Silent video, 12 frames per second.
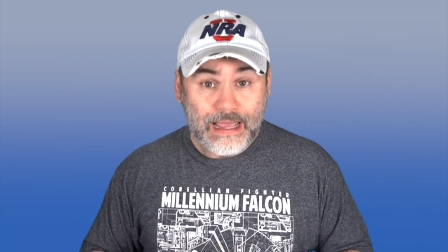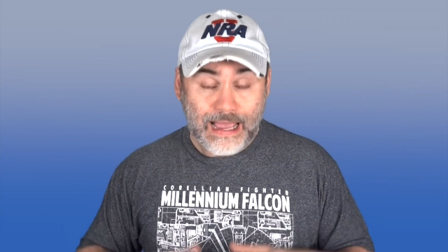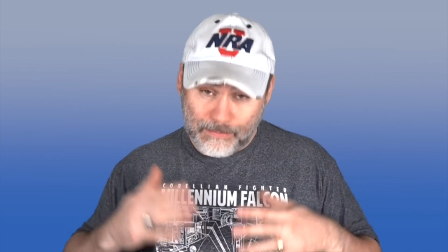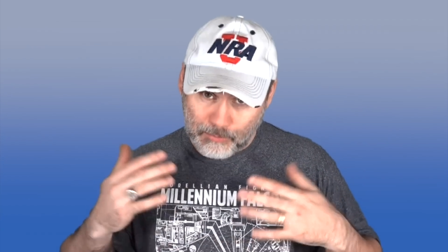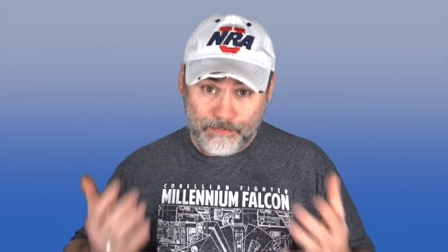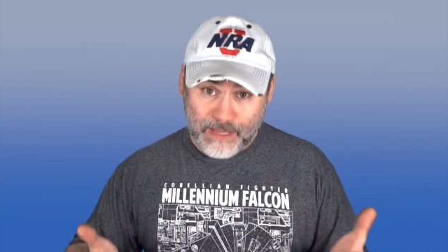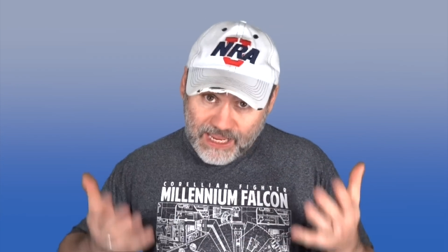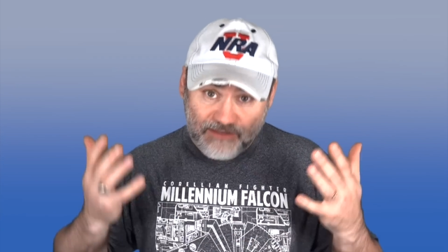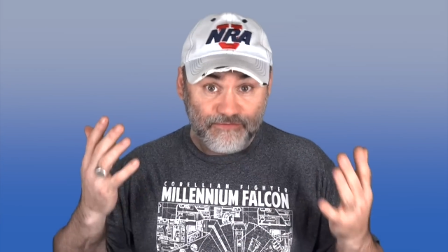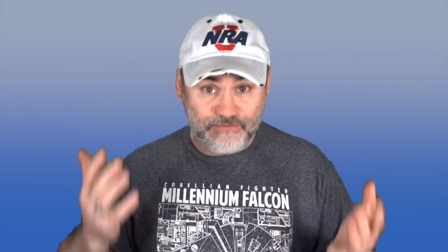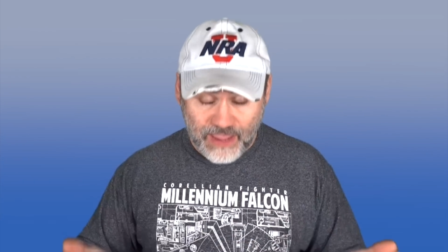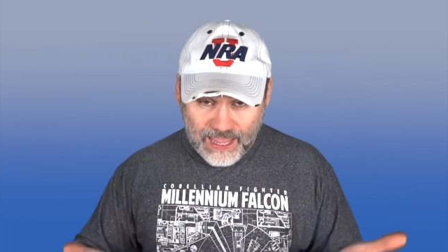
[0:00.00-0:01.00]
I'm a big
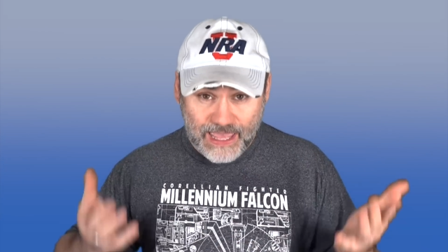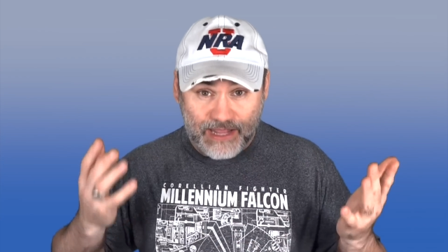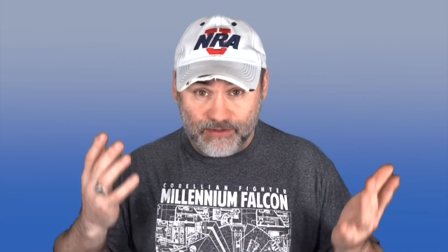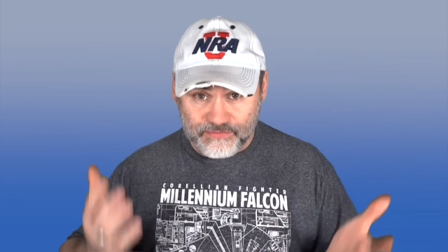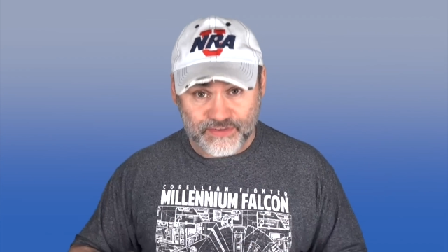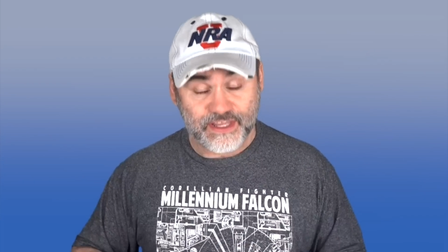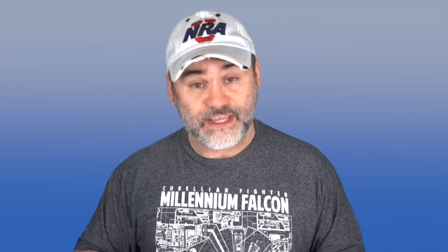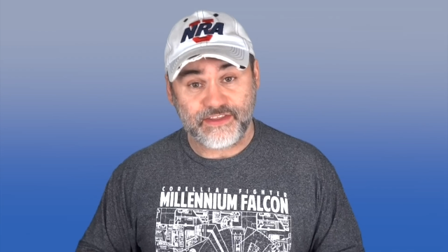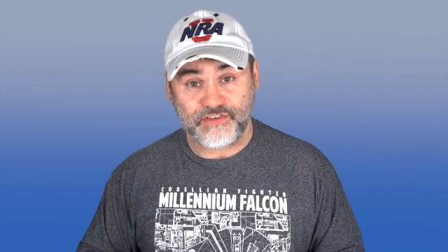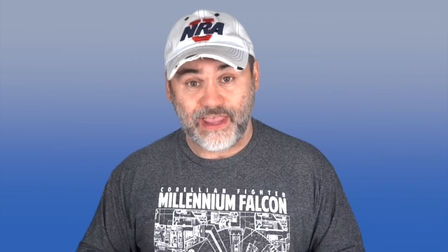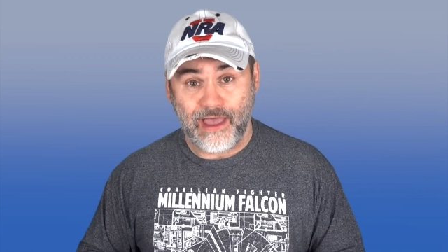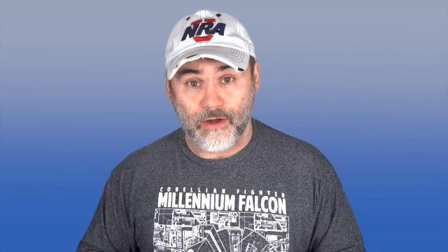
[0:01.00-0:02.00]
fan of
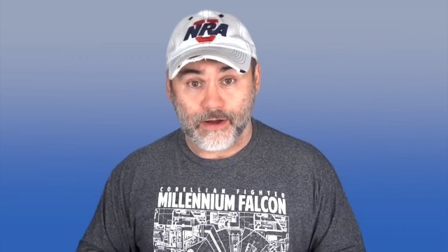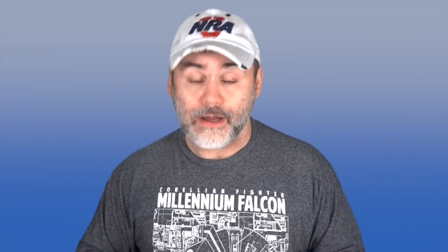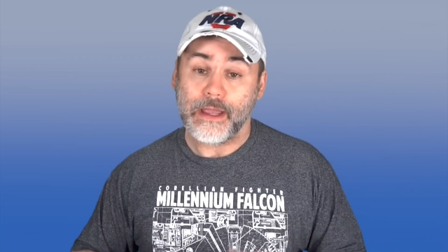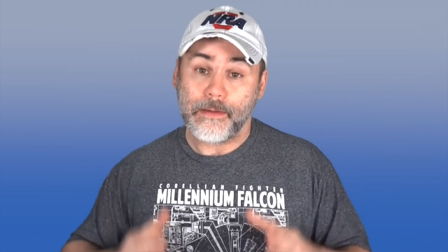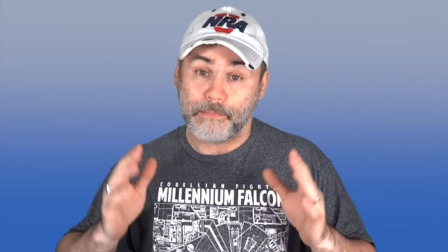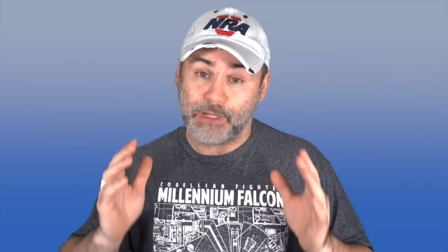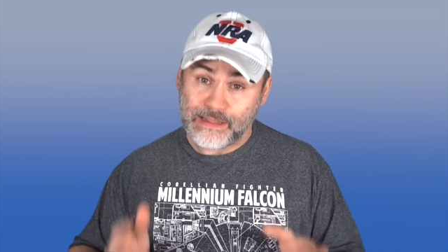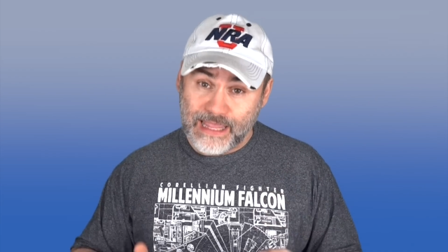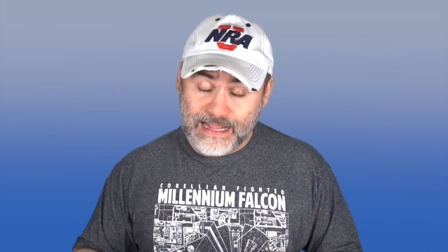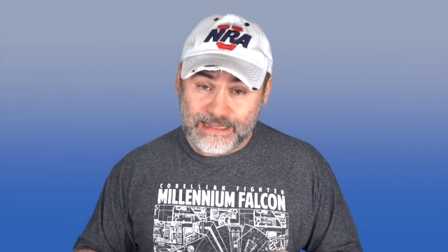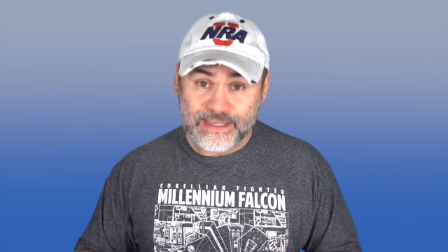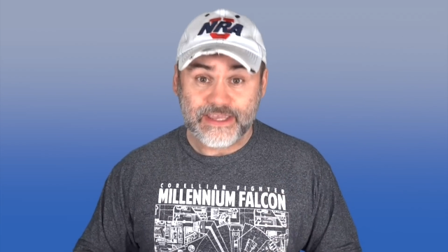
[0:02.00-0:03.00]
Sig Sauer. But
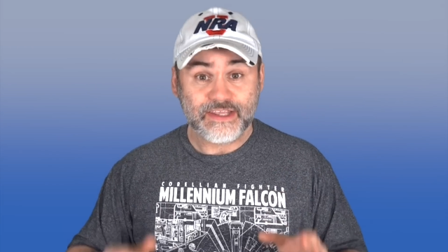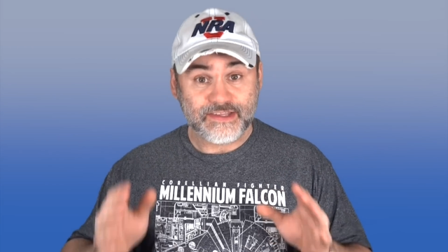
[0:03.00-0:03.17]
lately,